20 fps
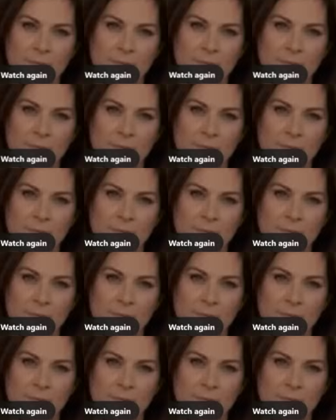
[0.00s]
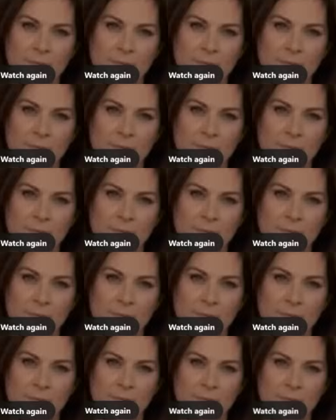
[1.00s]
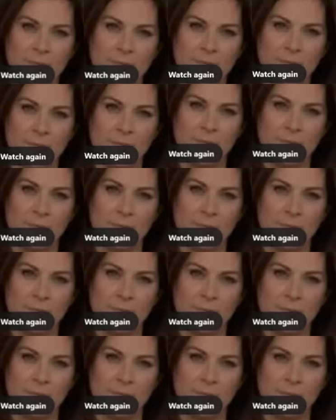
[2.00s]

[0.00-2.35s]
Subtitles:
[no speech]